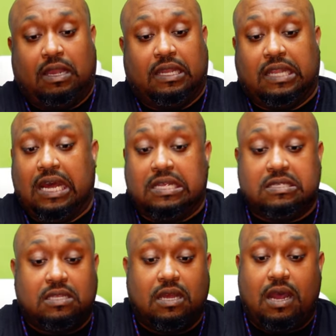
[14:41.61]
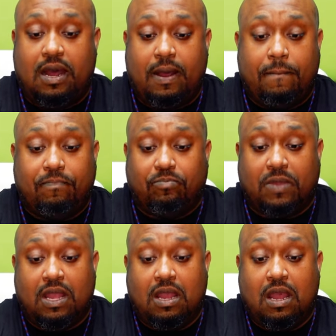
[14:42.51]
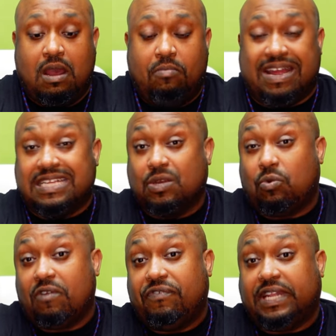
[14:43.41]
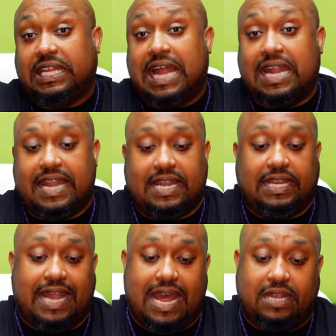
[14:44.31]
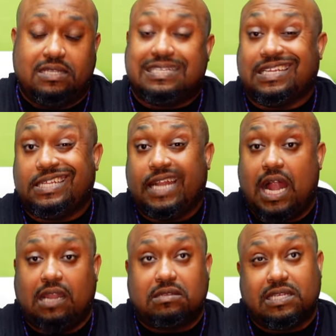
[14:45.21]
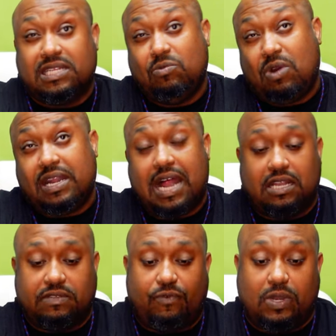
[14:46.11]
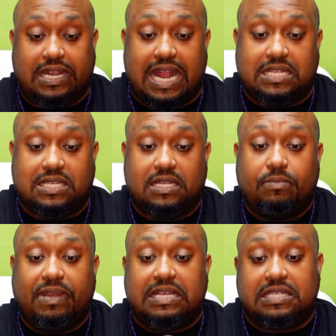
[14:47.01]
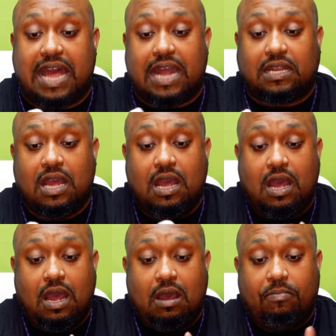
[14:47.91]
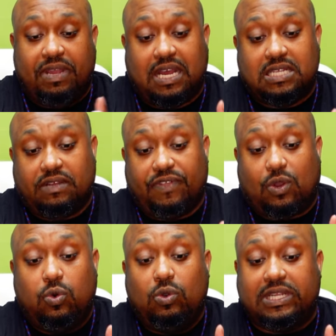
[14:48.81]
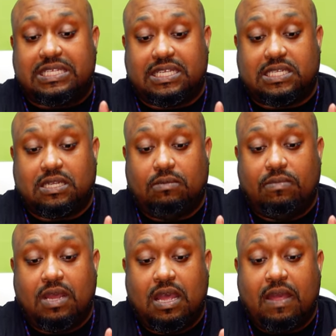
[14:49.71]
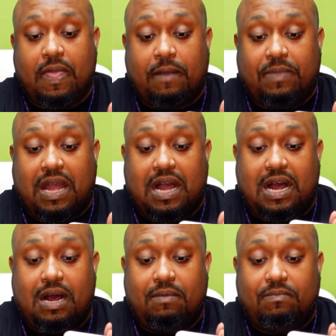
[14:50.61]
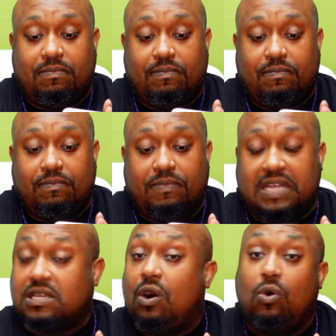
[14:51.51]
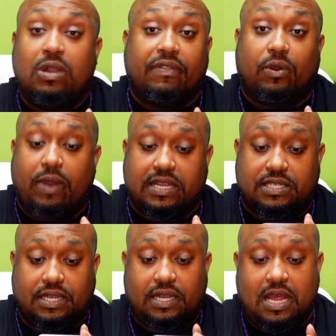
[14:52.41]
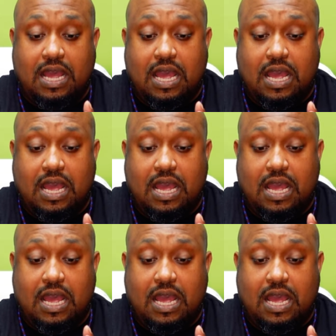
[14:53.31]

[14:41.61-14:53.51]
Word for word: It does. Um, but is it worth $59.99, $60, $61.49 to be exact because of the cooling system? Um, that's a whole nother question.